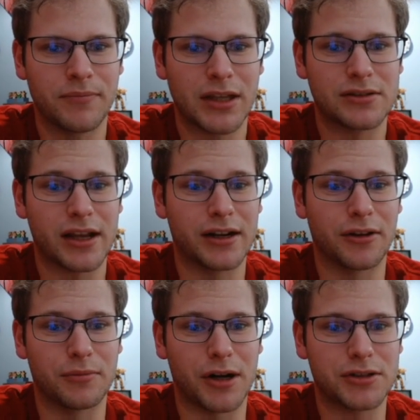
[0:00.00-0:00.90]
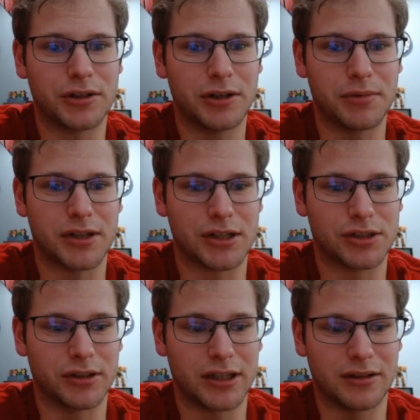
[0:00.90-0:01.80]
Setting another monster here,
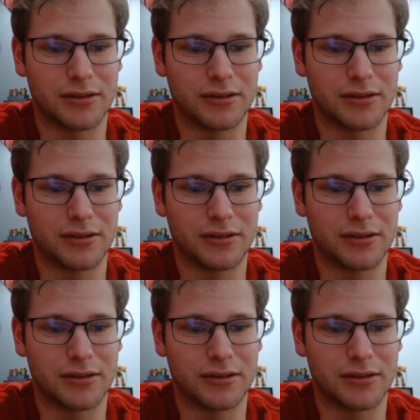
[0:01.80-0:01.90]
potentially